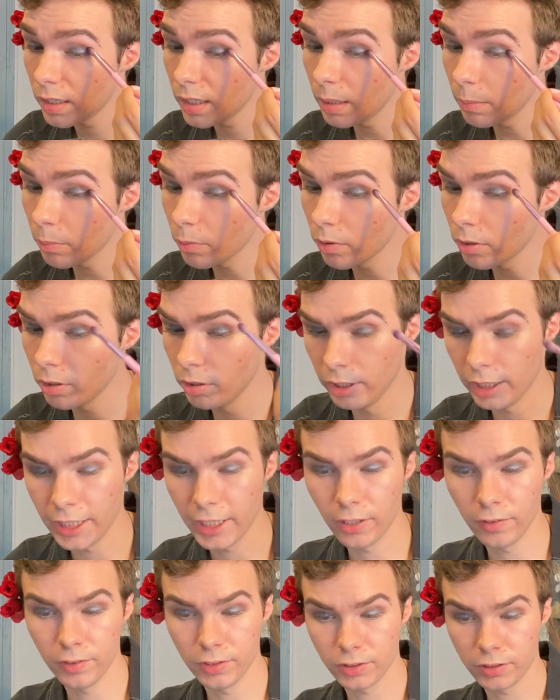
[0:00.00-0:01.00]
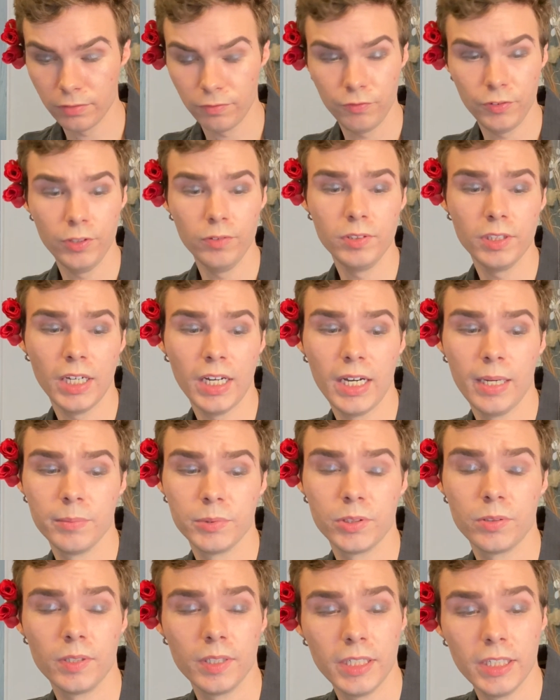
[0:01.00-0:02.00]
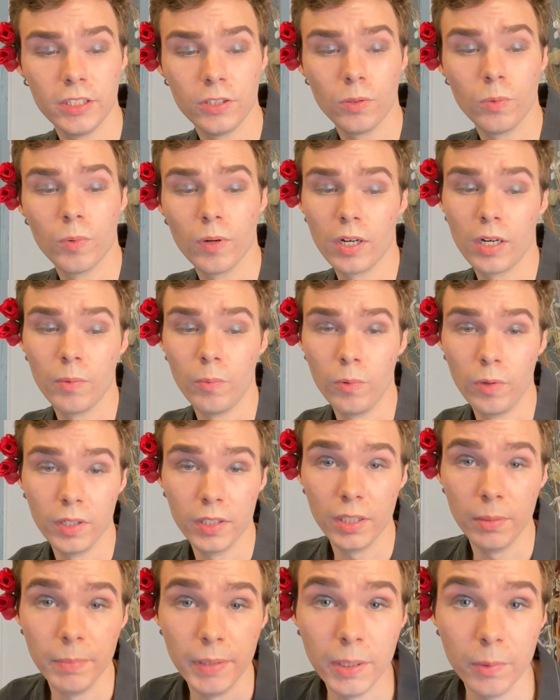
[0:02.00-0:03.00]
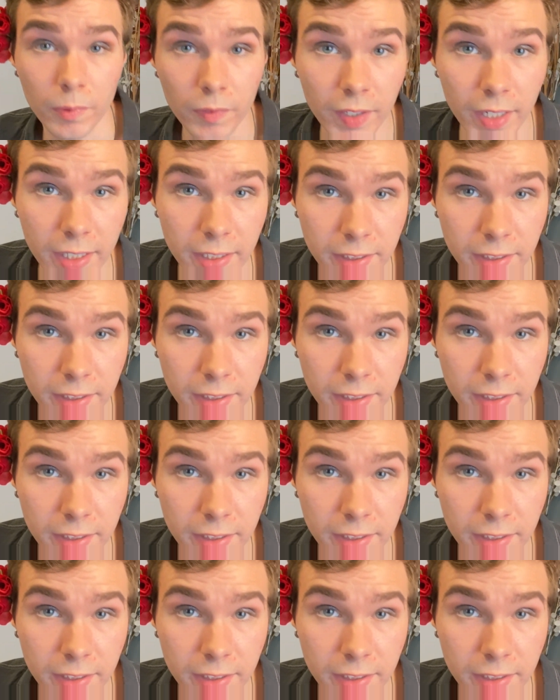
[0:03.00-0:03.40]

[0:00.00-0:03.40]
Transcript: I'm going to layer this a few times till I get to where I want it to be with that